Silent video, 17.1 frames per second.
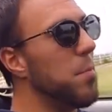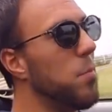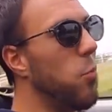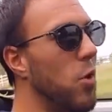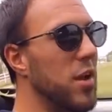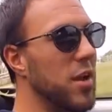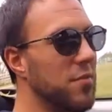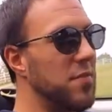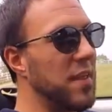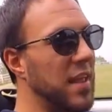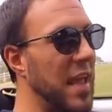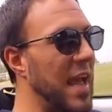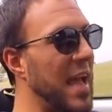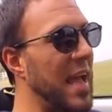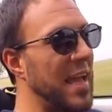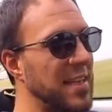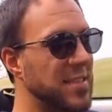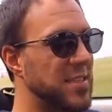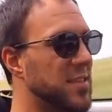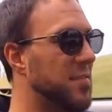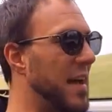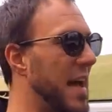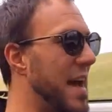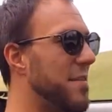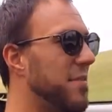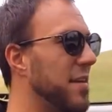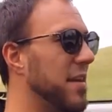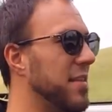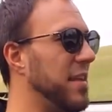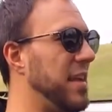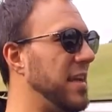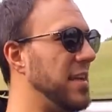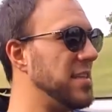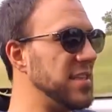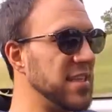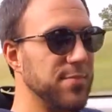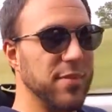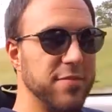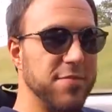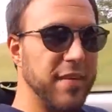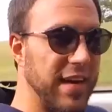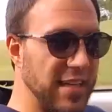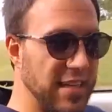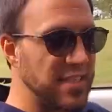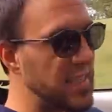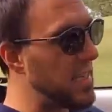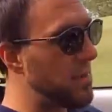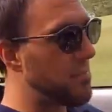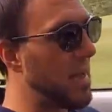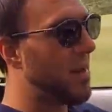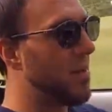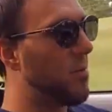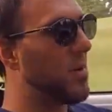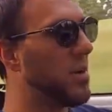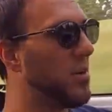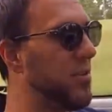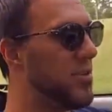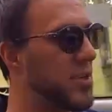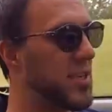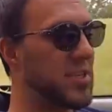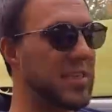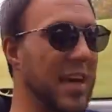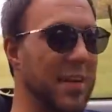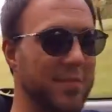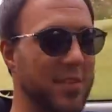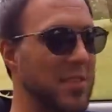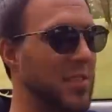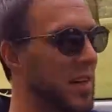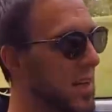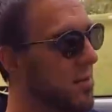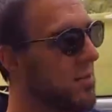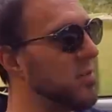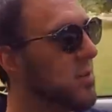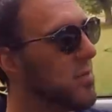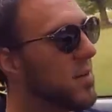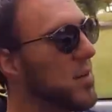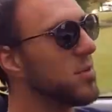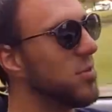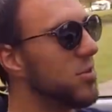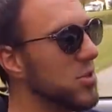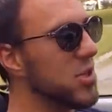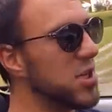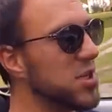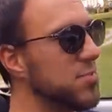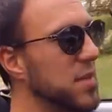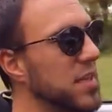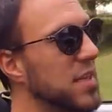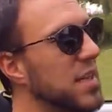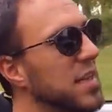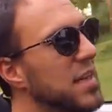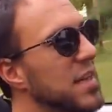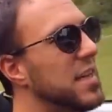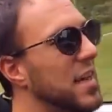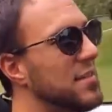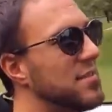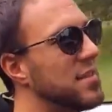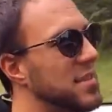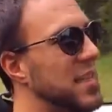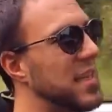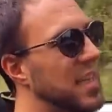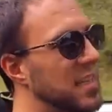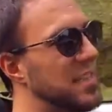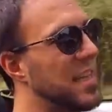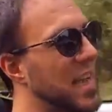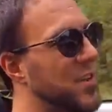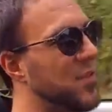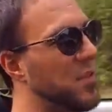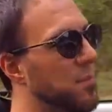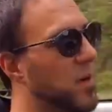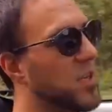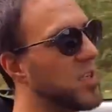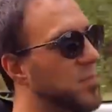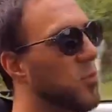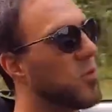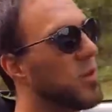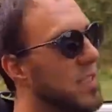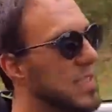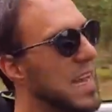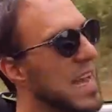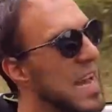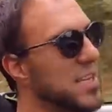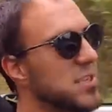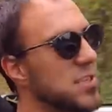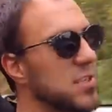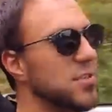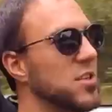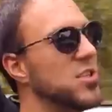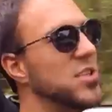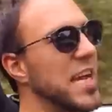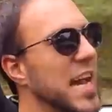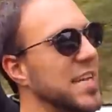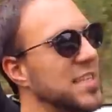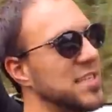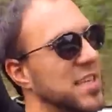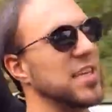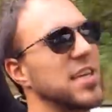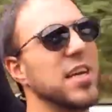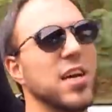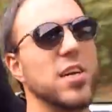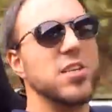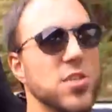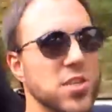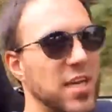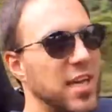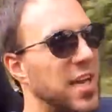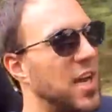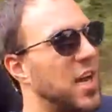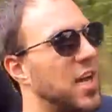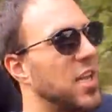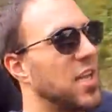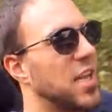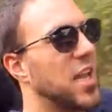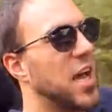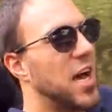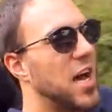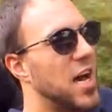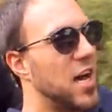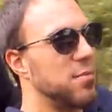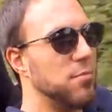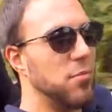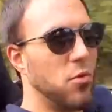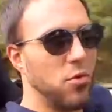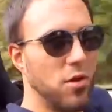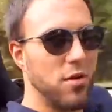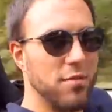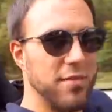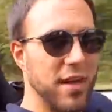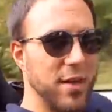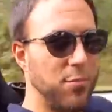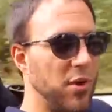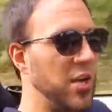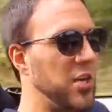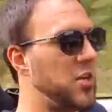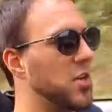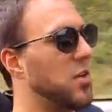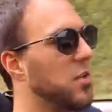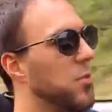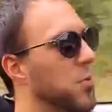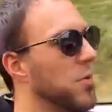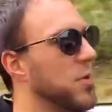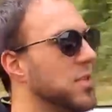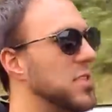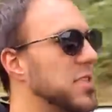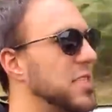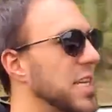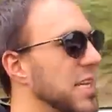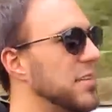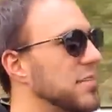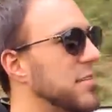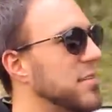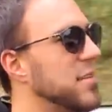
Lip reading: One of the gains of having the simplified seat mount where you just have the slide with no vertical adjustment is the seat is actually much more attached to the chassis. So you get a lot more vibration through the seat.